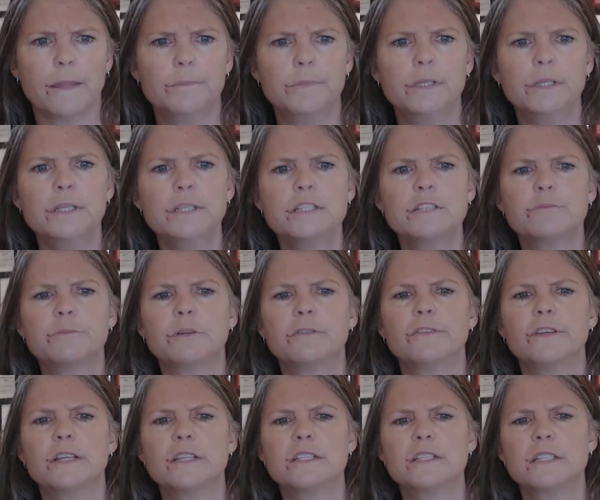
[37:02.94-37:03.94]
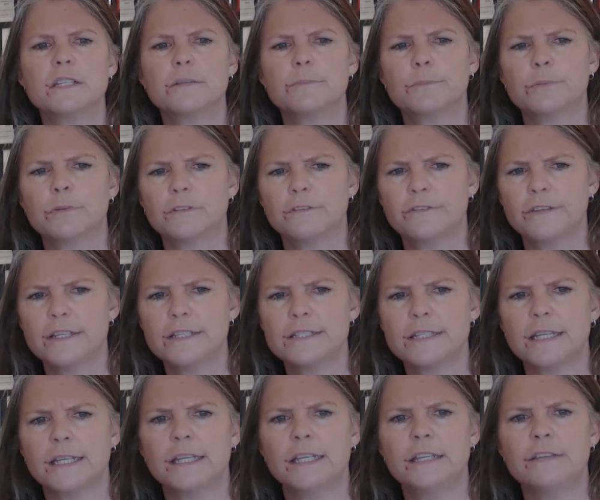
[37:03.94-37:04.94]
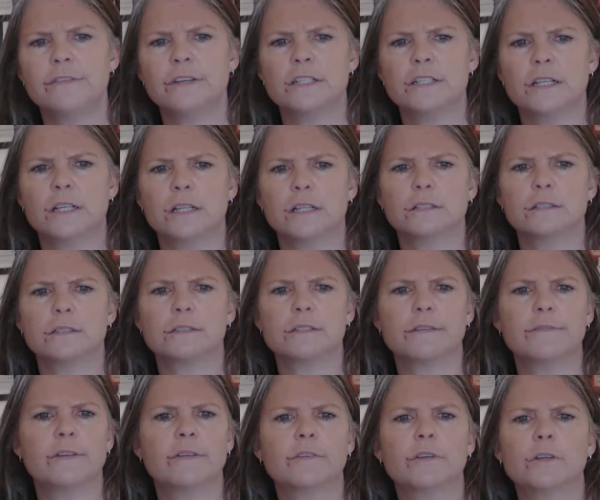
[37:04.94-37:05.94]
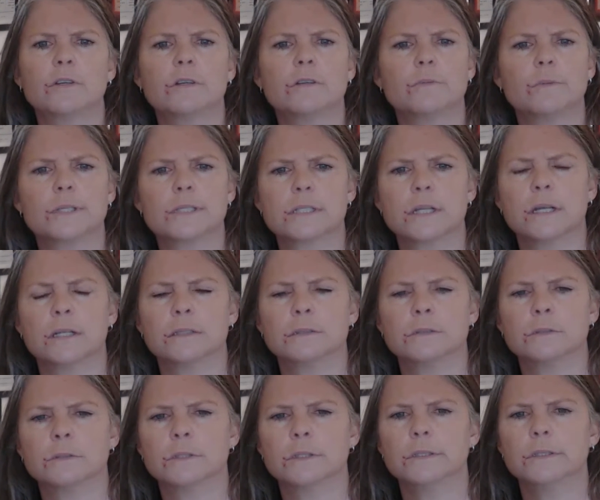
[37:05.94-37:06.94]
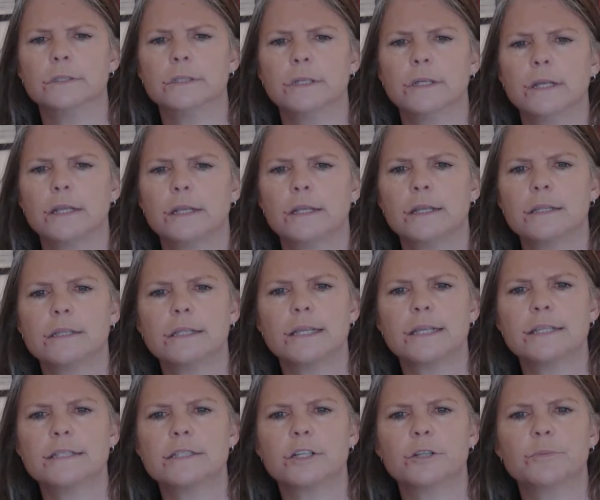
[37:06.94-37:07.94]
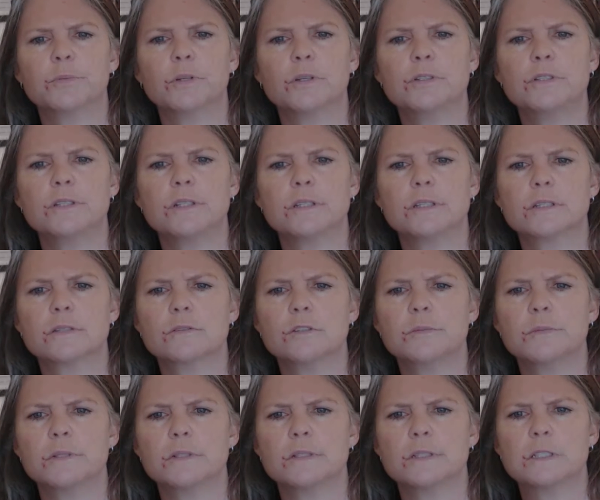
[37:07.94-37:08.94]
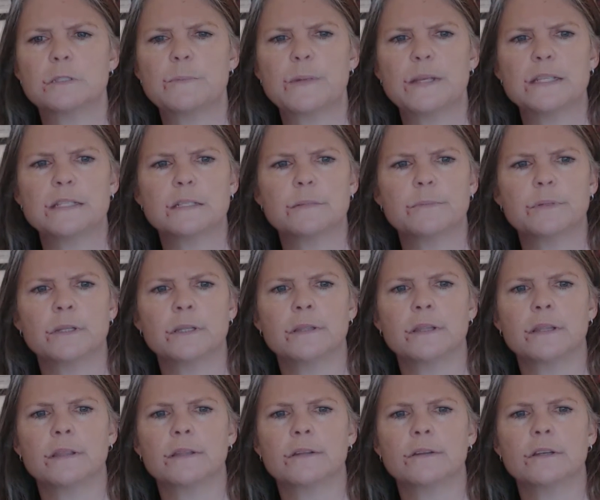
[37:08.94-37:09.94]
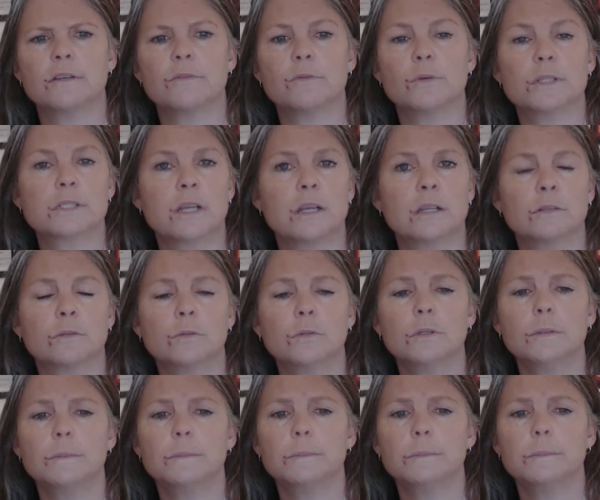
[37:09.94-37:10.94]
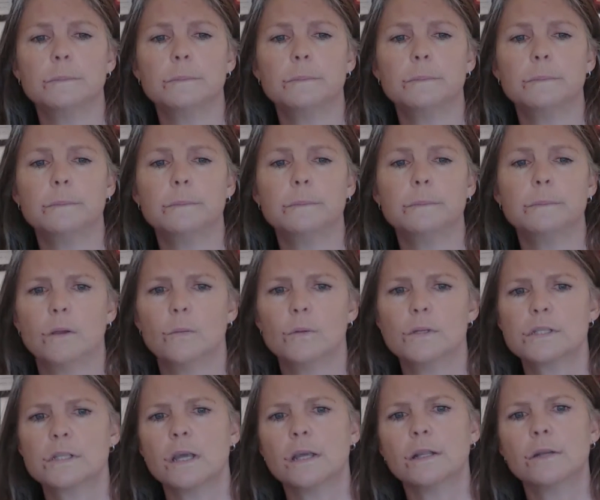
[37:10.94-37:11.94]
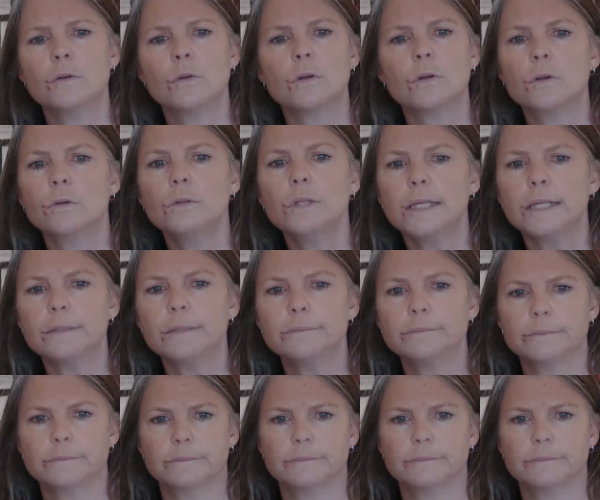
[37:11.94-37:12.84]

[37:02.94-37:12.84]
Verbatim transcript: Millions of profess professing evangelicals have never heard of Westcott and Hort. Nonetheless, their approach to the scriptures is based upon the theory of Westcott and Hort. Westcott and Hort only.